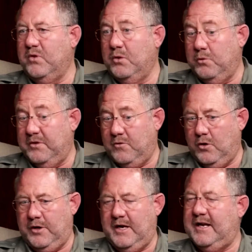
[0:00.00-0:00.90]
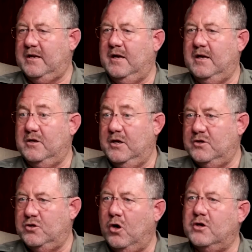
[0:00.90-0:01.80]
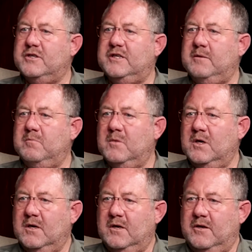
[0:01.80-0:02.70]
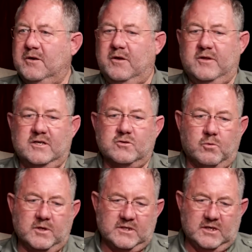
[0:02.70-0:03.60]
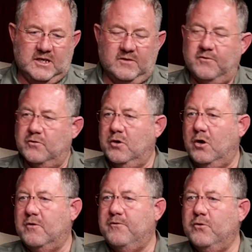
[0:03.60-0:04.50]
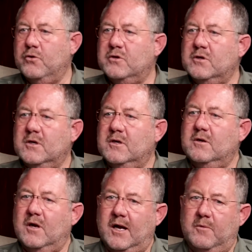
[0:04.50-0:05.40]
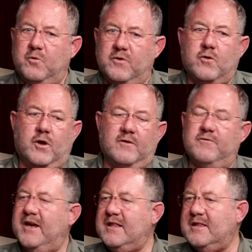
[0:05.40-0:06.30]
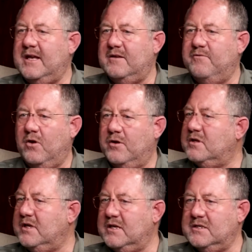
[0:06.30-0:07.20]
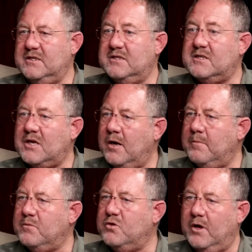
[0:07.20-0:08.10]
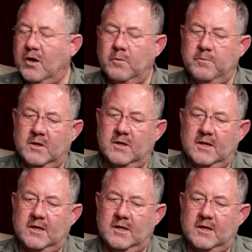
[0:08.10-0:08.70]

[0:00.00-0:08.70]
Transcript: We've got a dog team. You know, there's always a need for dog food. We've got a vet that volunteers his time to help.